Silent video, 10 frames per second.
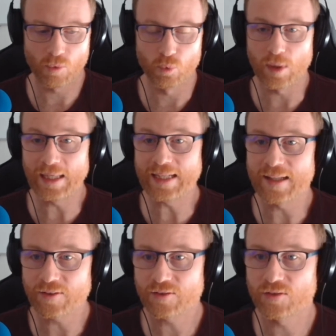
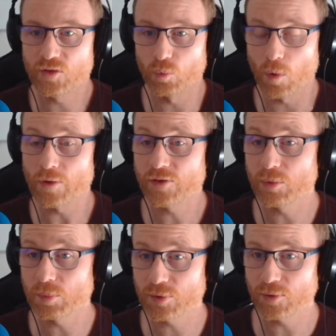willingness to want
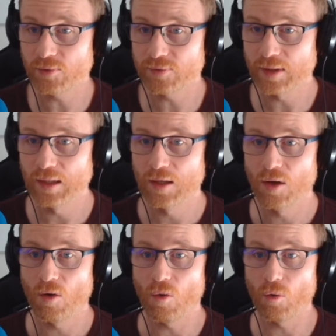to improve
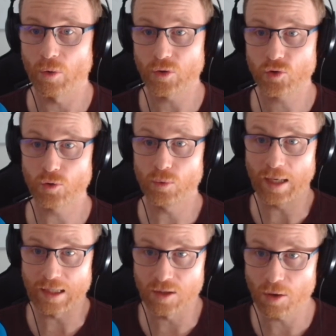or a true
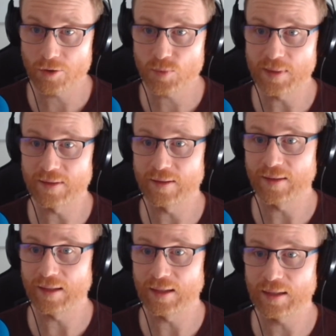acknowledgement that
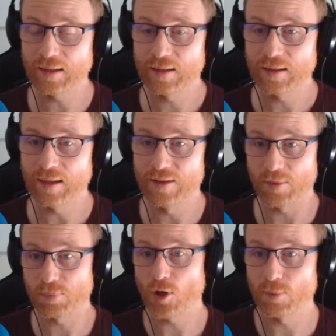there
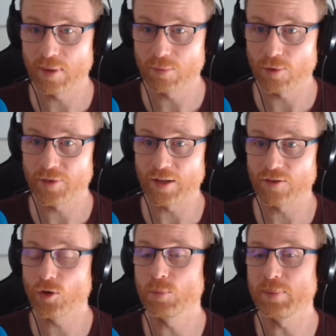is a problem or
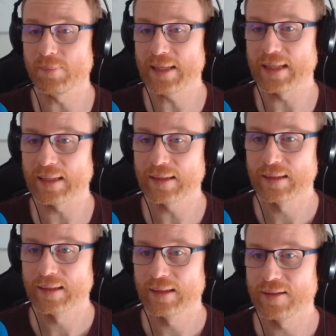things could be better,
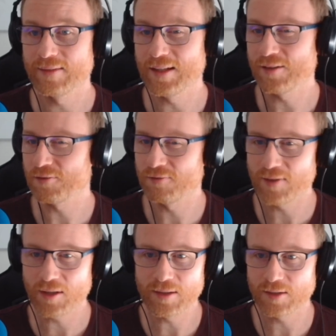then it's
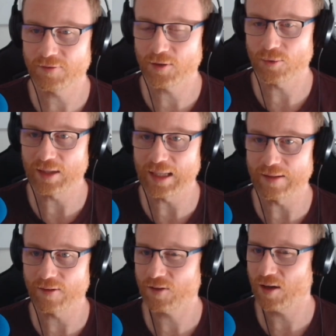very difficult to
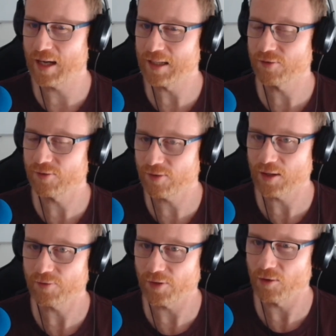get this kind of
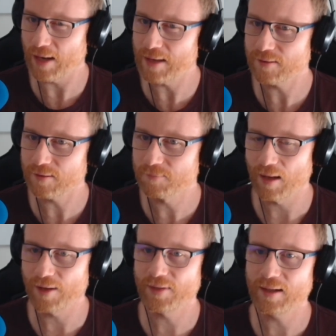thing off the ground,
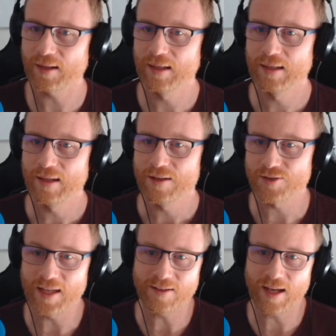I think.
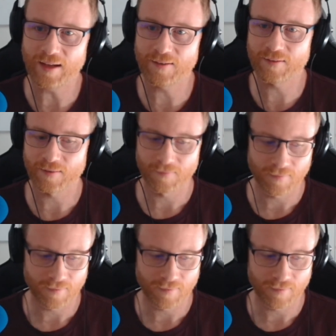So that takes